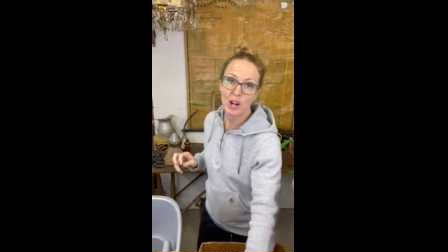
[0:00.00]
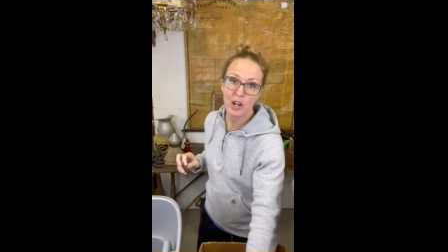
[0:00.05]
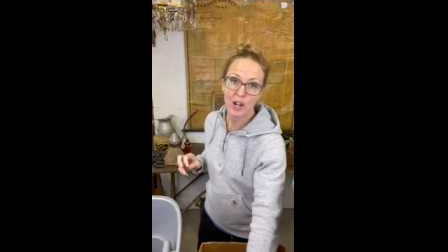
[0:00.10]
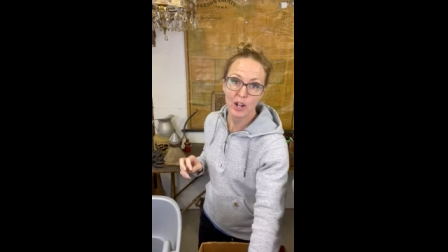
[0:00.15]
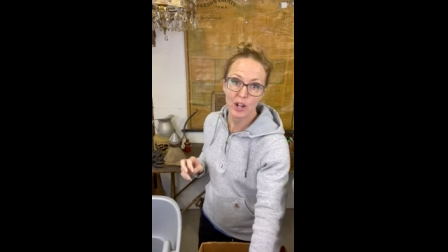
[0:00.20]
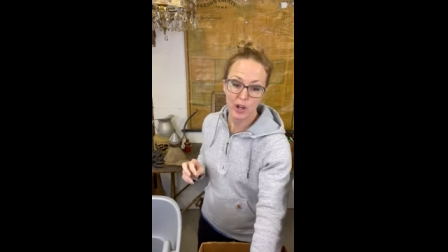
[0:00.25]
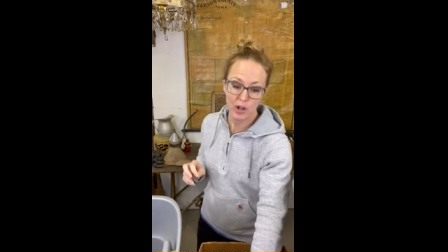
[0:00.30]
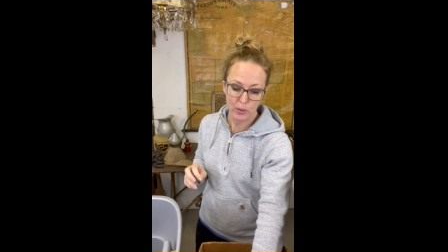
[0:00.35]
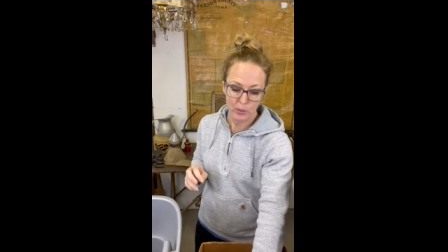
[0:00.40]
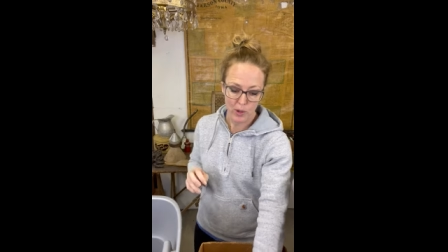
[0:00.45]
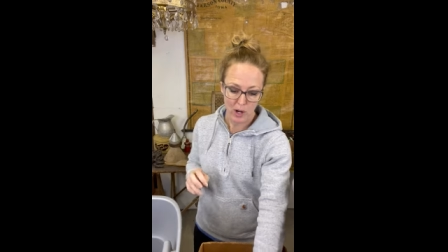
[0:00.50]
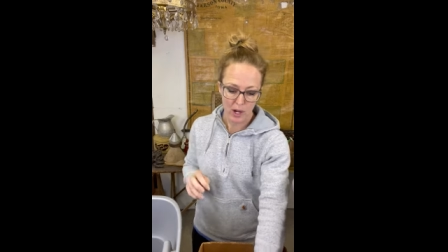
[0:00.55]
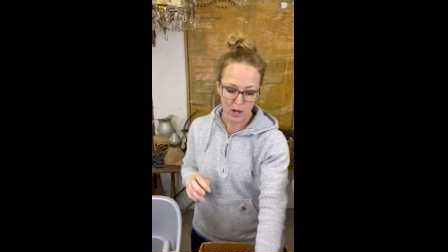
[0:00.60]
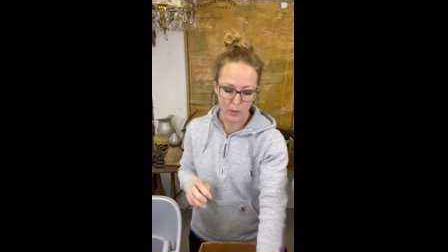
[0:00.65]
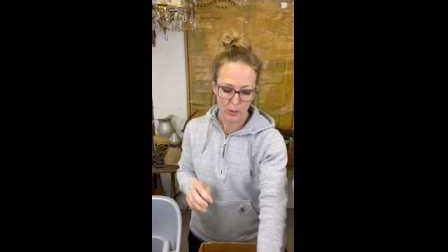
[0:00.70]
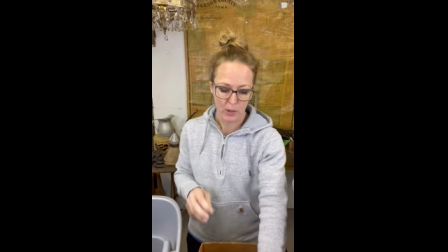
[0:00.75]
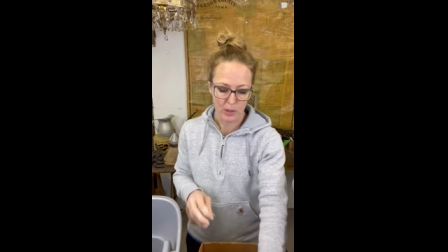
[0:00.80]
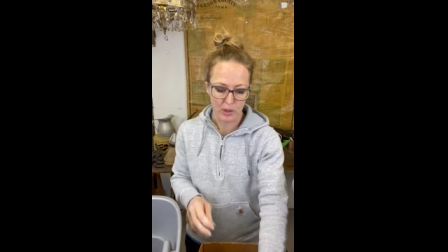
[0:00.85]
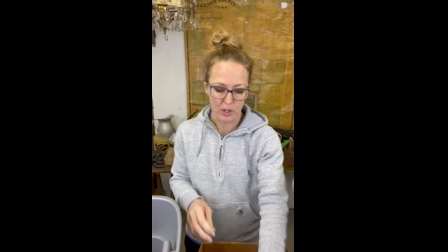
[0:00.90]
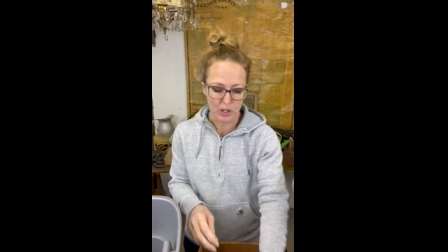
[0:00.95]
go wrong
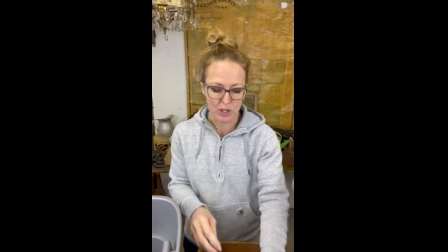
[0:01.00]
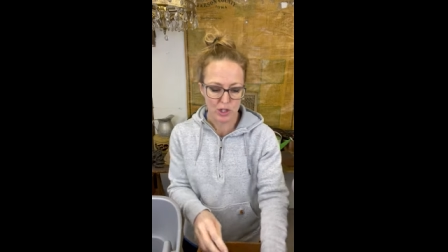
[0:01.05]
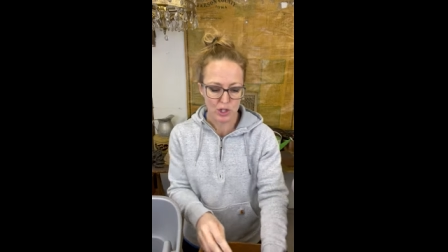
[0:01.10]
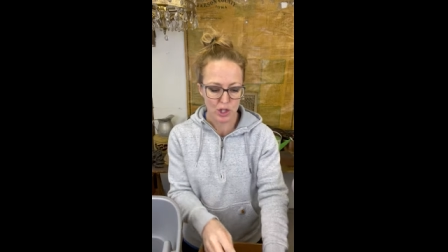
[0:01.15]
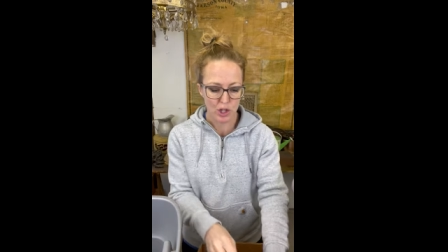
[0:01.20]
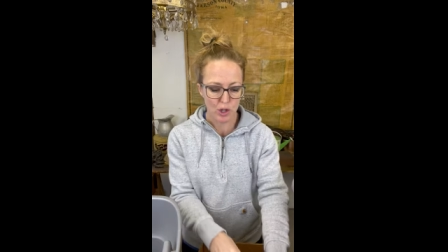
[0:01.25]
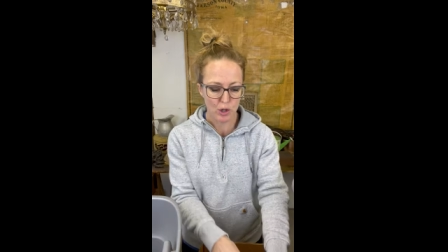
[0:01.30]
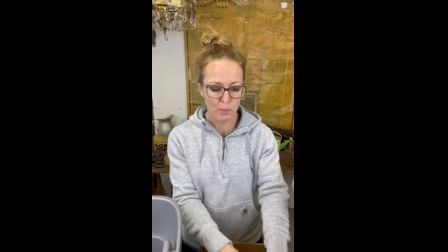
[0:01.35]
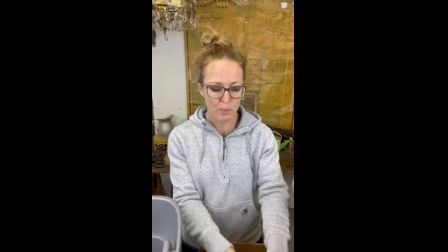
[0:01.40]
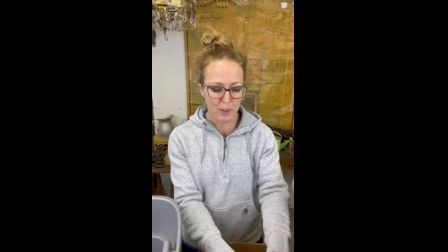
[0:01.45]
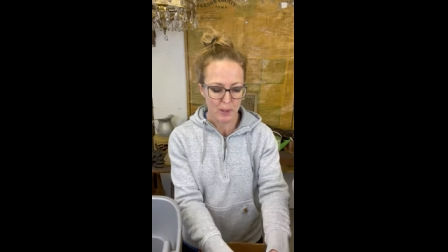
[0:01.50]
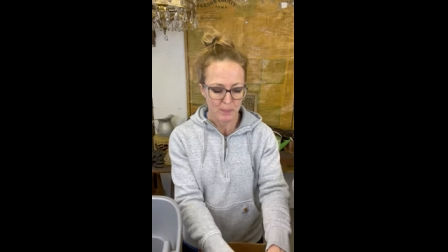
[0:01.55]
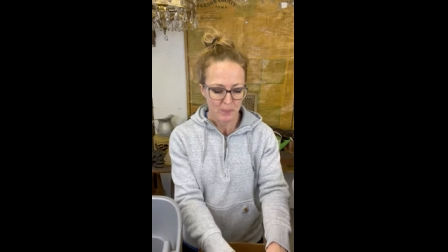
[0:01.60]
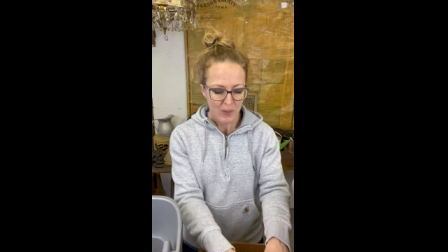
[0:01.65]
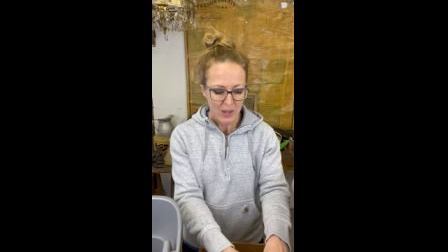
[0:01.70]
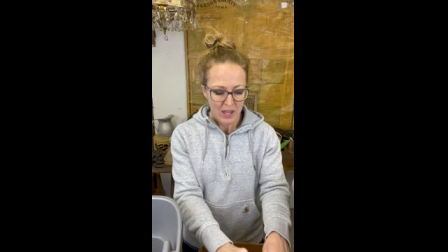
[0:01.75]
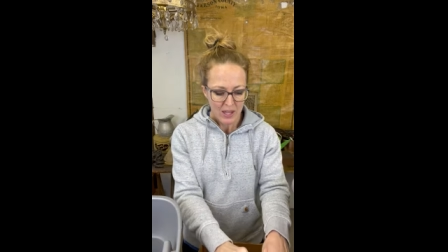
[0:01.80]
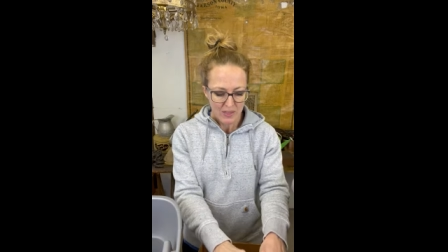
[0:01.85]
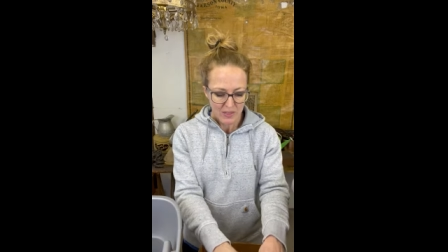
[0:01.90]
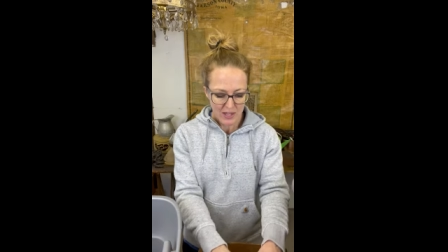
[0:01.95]
with a scoop.
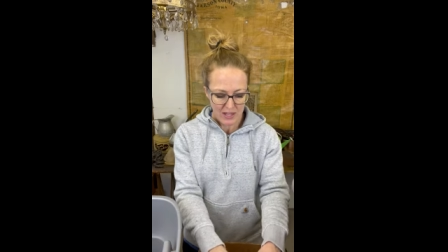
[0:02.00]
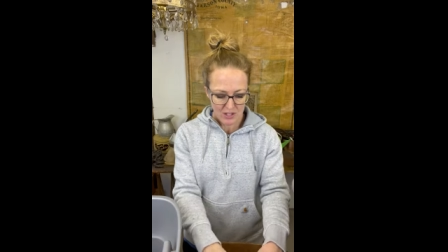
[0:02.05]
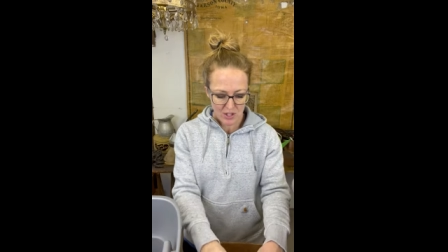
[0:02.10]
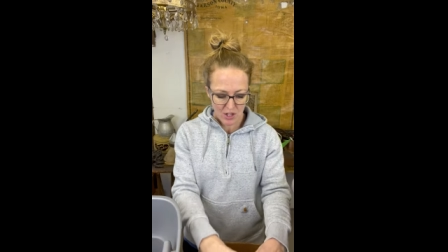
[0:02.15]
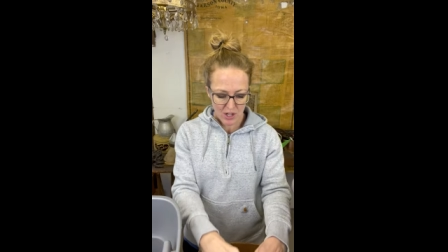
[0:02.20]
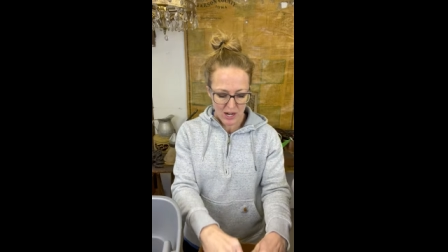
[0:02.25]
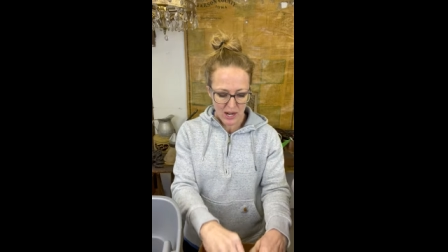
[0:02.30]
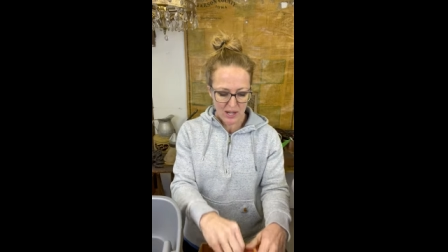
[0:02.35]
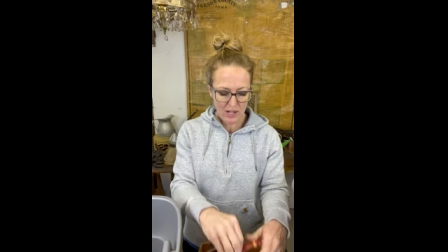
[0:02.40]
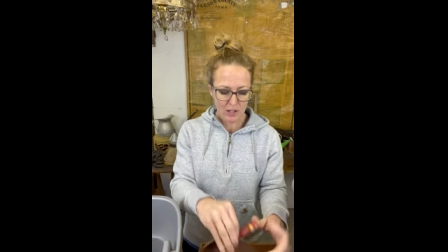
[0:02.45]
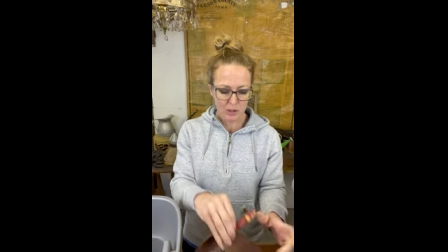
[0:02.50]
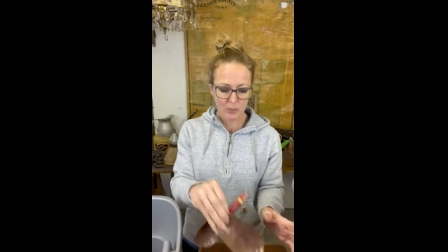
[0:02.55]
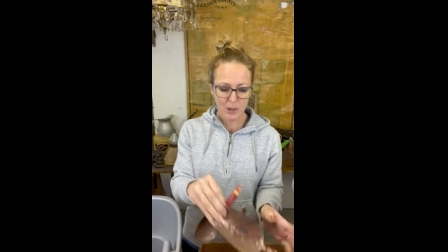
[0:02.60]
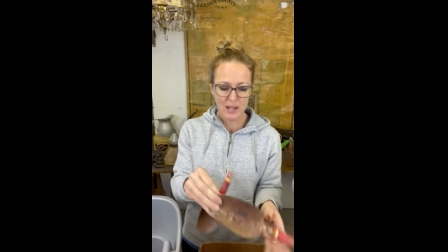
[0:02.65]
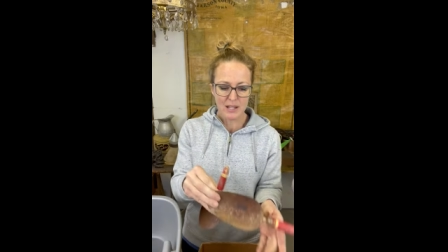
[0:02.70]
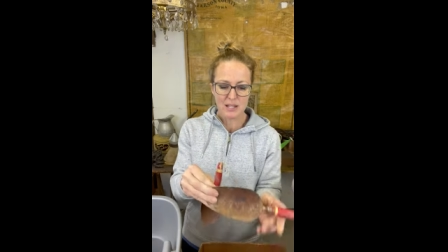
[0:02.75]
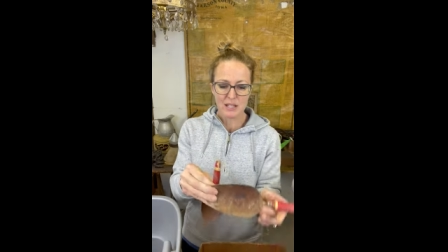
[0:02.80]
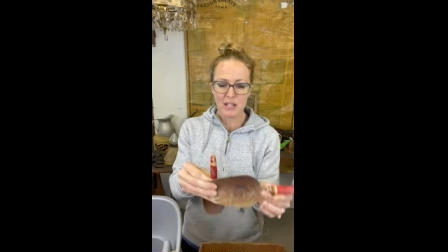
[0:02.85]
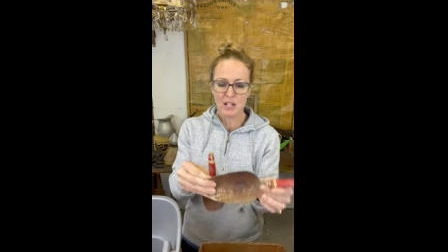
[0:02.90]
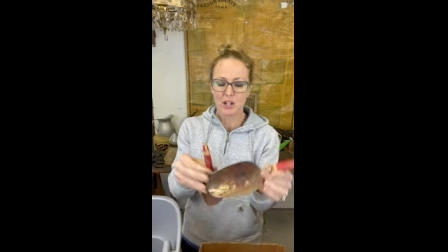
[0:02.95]
These are kind of
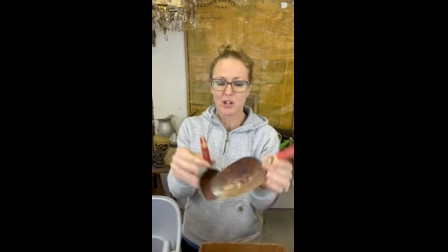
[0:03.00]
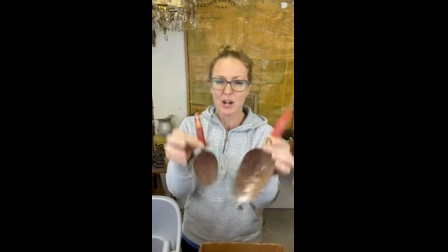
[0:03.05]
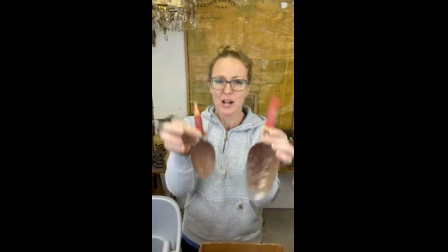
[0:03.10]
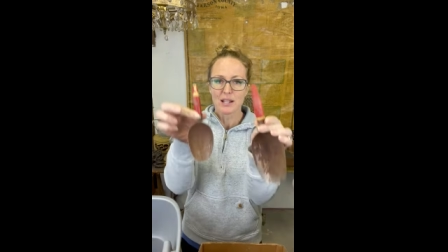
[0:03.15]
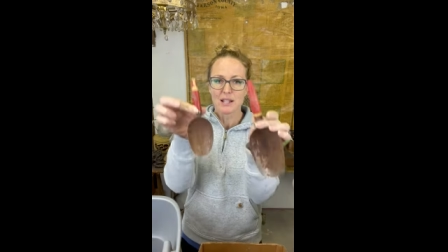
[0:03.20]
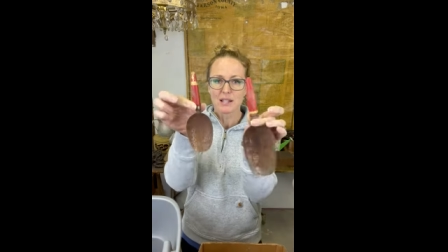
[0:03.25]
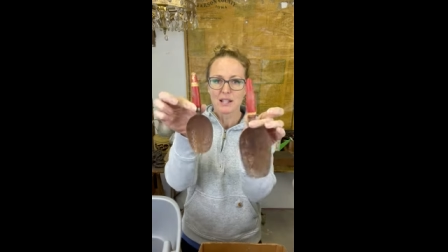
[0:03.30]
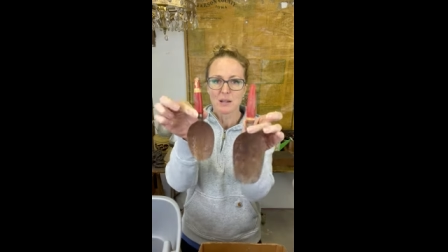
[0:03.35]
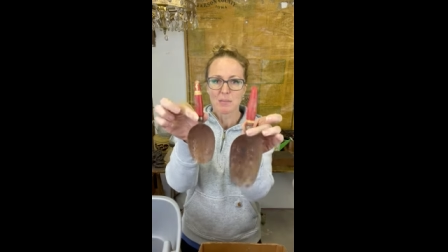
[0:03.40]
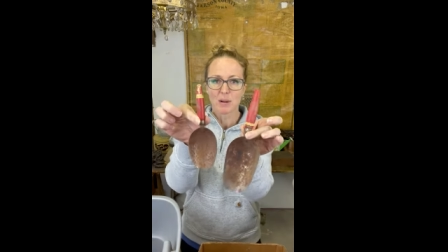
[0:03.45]
rusty crusty,